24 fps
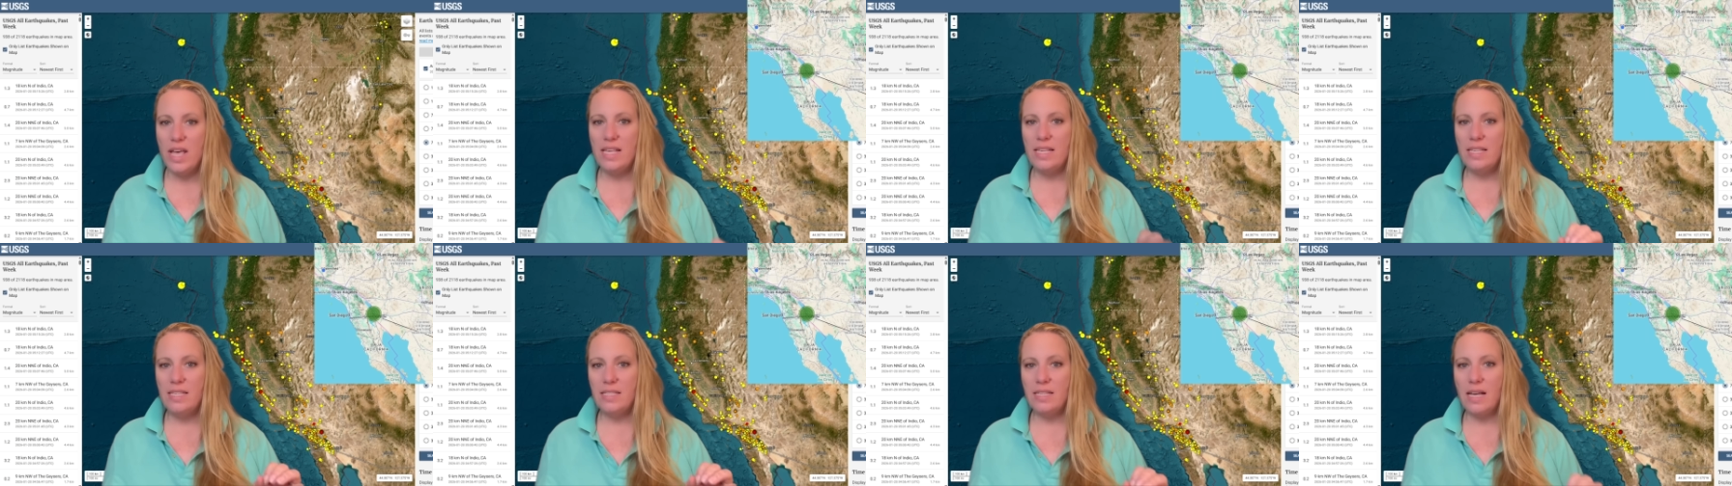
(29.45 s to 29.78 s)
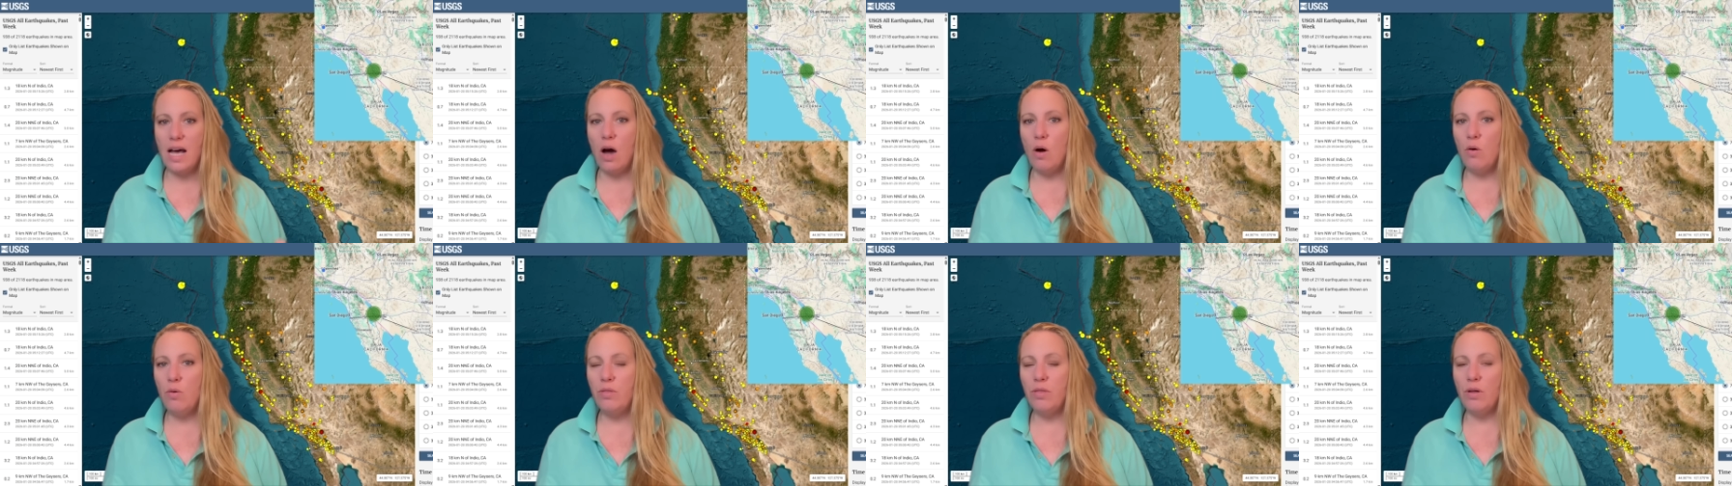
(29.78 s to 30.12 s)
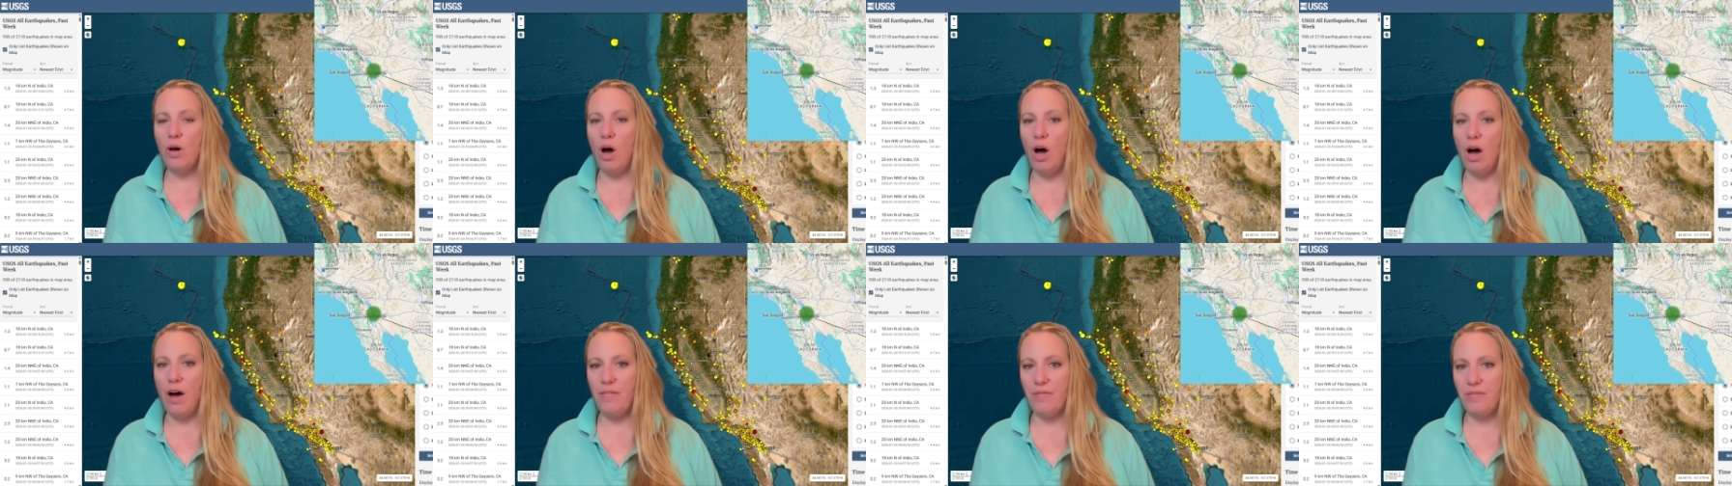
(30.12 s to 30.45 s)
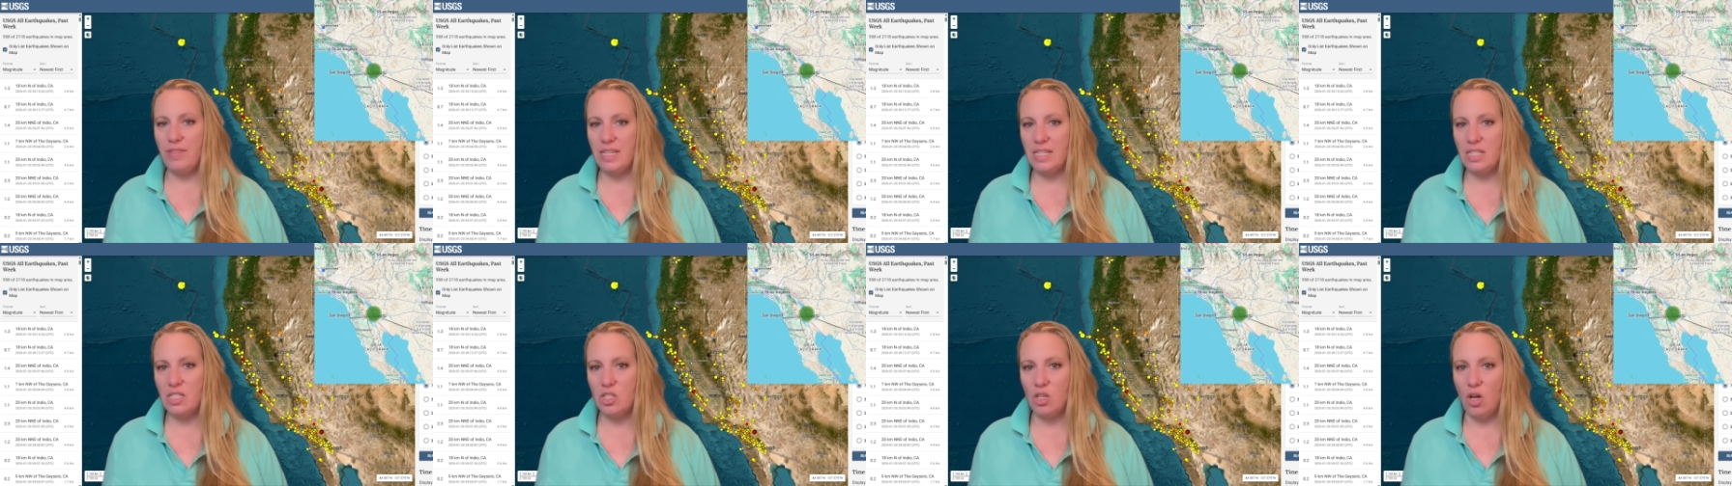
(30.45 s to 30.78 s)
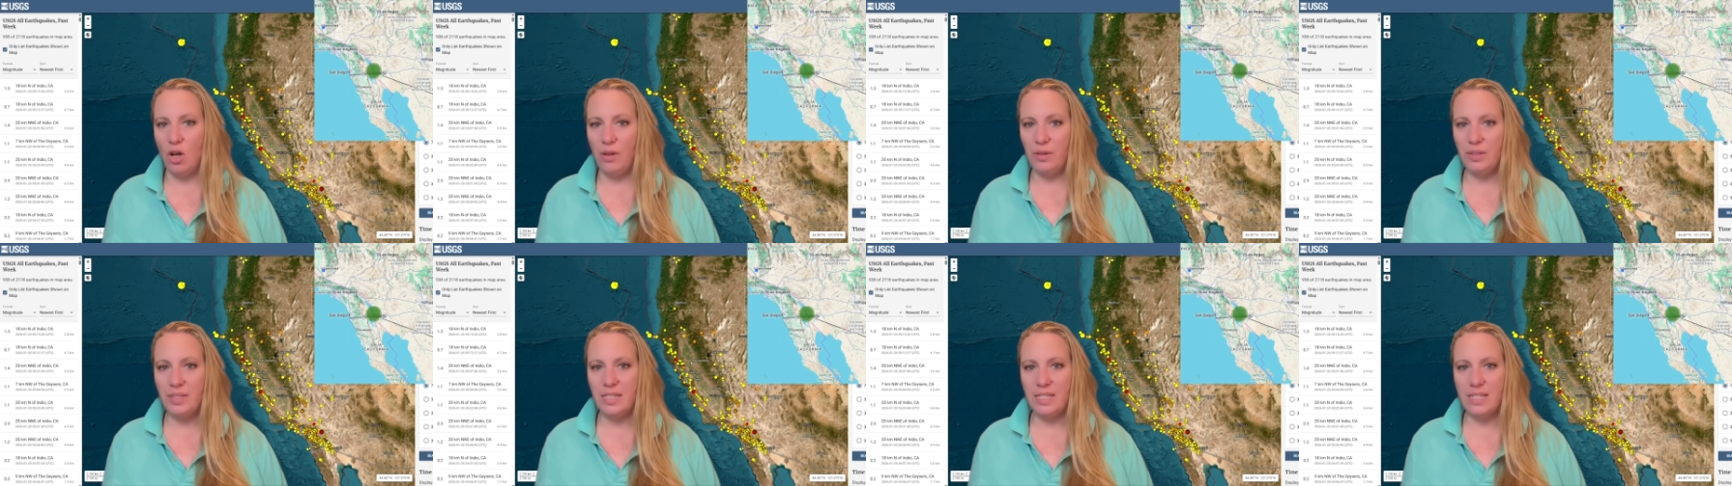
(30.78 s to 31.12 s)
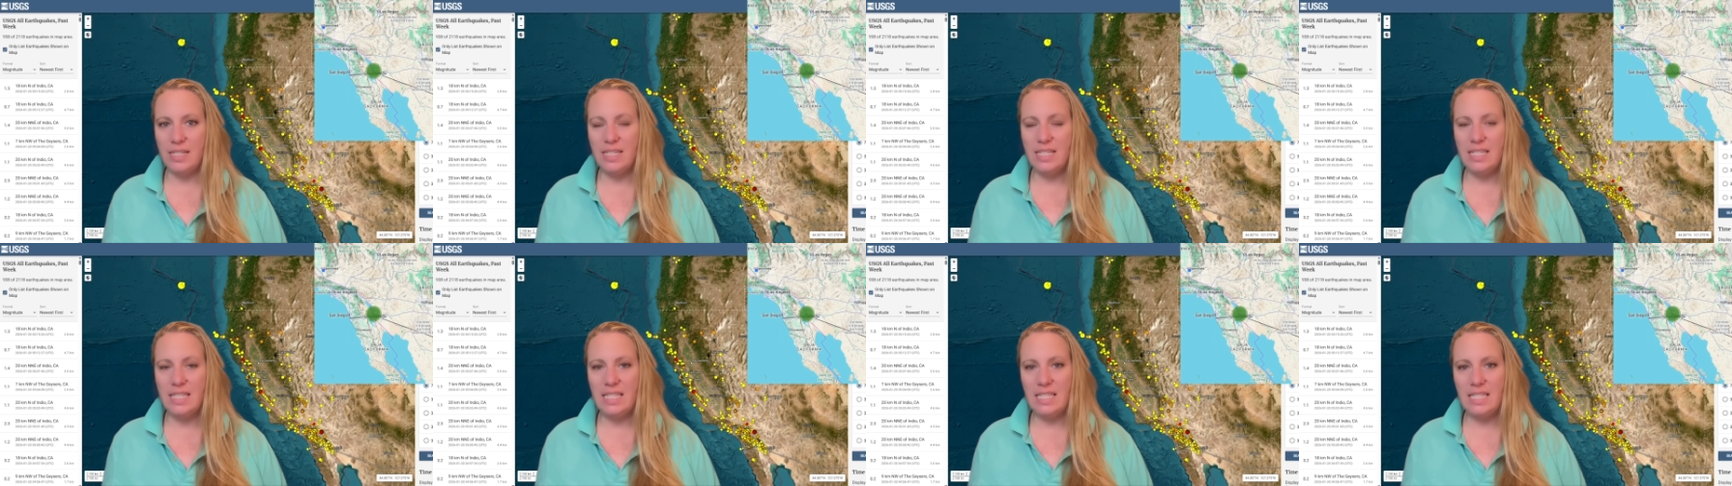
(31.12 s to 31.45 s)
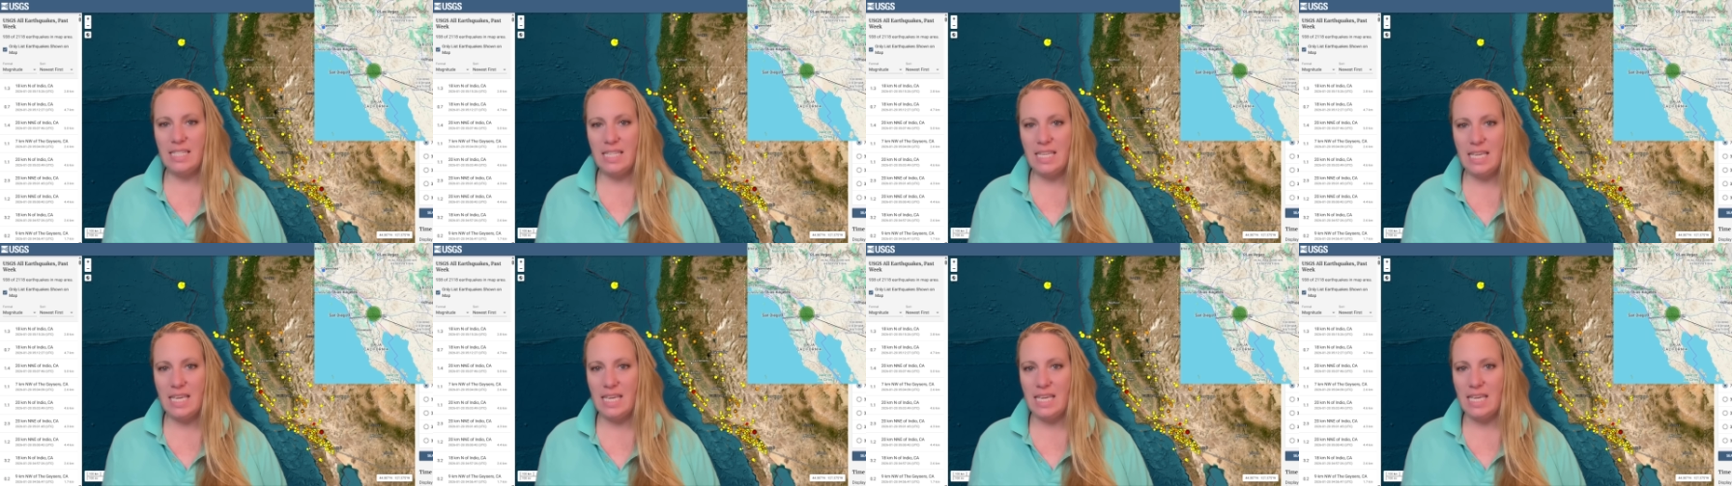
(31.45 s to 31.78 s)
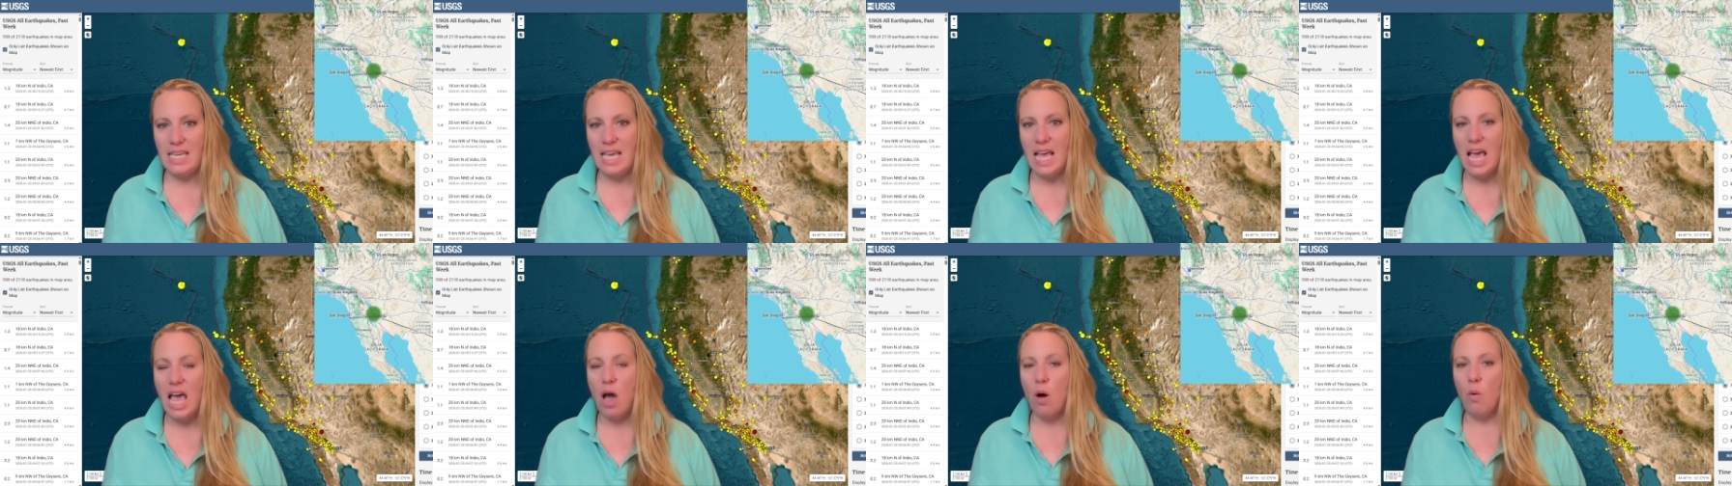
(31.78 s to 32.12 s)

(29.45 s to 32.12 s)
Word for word: south of the Salton Sea